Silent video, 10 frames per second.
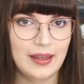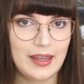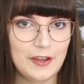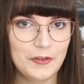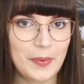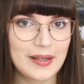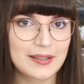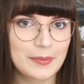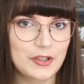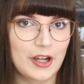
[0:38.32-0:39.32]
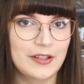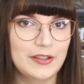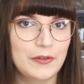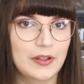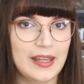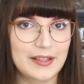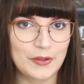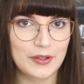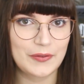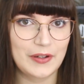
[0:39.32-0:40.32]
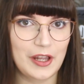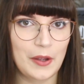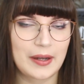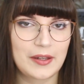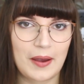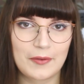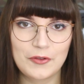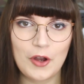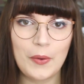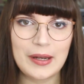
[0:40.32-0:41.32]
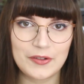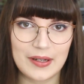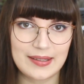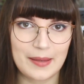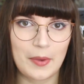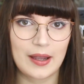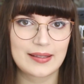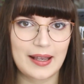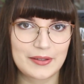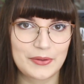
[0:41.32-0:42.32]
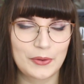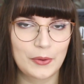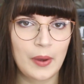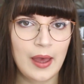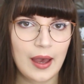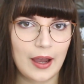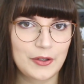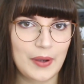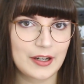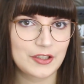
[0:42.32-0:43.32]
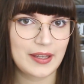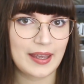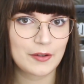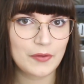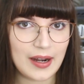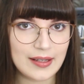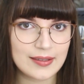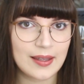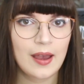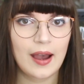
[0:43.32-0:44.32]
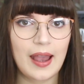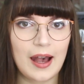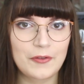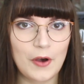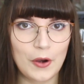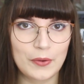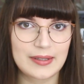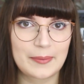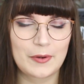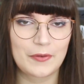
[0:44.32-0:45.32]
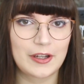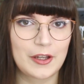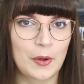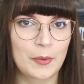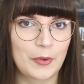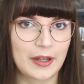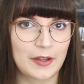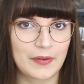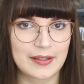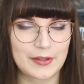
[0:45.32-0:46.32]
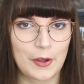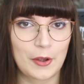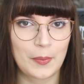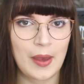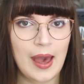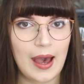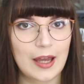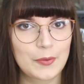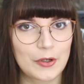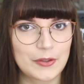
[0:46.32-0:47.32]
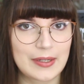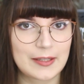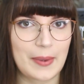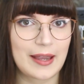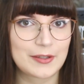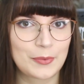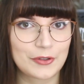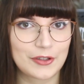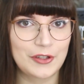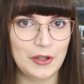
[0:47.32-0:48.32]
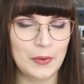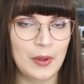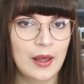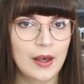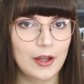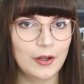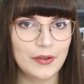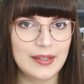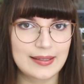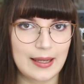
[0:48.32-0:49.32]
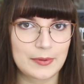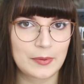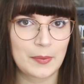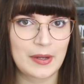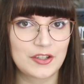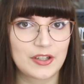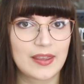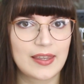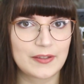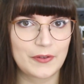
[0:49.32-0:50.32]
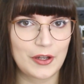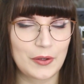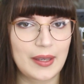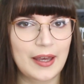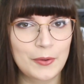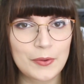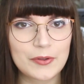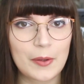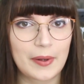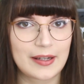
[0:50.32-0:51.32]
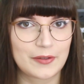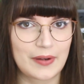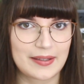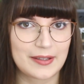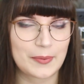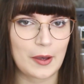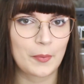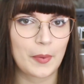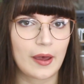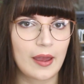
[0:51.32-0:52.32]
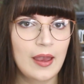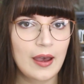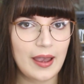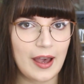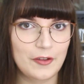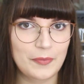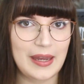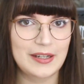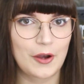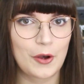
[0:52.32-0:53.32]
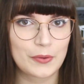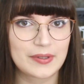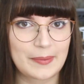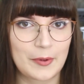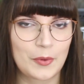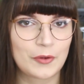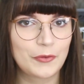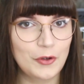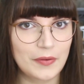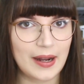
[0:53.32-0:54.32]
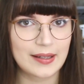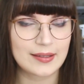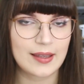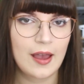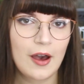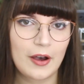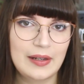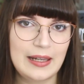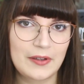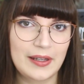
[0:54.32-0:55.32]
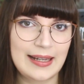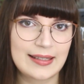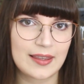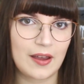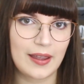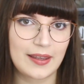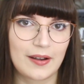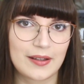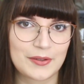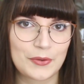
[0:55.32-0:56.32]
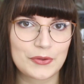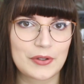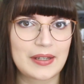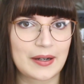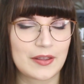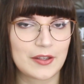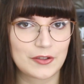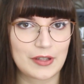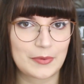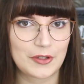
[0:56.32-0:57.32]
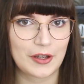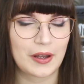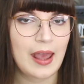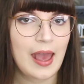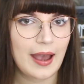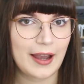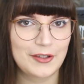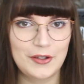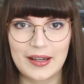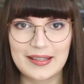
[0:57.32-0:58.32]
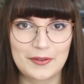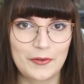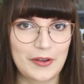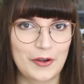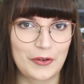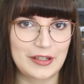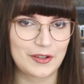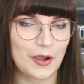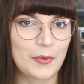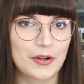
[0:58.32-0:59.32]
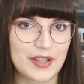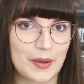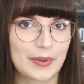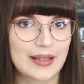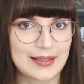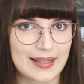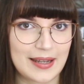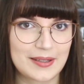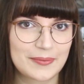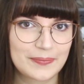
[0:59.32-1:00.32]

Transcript: If by some chance you've clicked on this video and you have no interest in mice at all and you're actually getting rats, I have a whole separate video on bringing rats home and what to expect and what to do. A lot of these tips I'm going to mention in this video can also apply to rats as well, but I have made a whole separate one for rats. I'll leave that linked in the iCards and also down in the description, and you guys can feel free to go and watch that one instead.